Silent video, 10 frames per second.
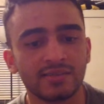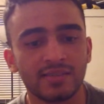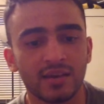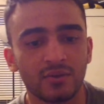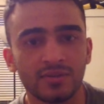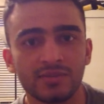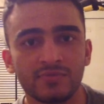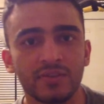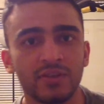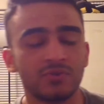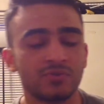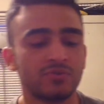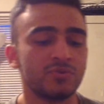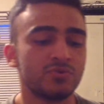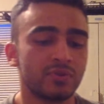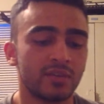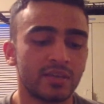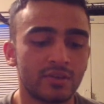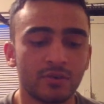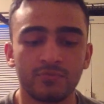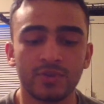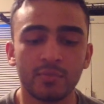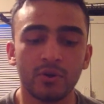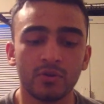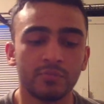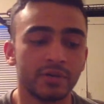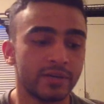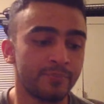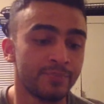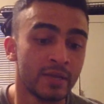down. These videos are usually freeballed, but